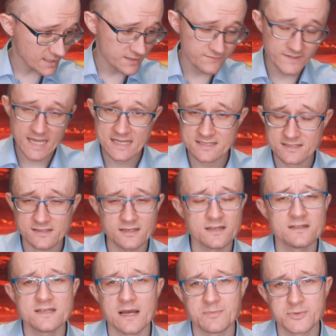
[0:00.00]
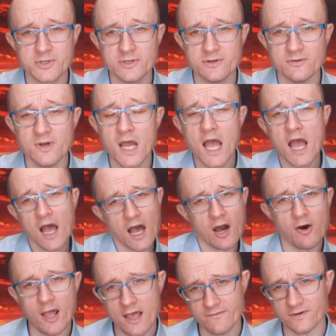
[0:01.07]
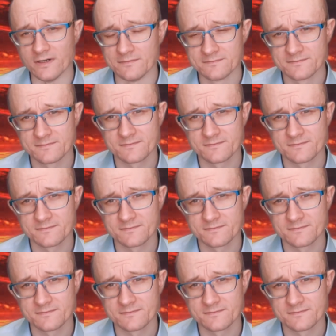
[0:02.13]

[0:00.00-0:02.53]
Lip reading: If yes, it's up to you. However,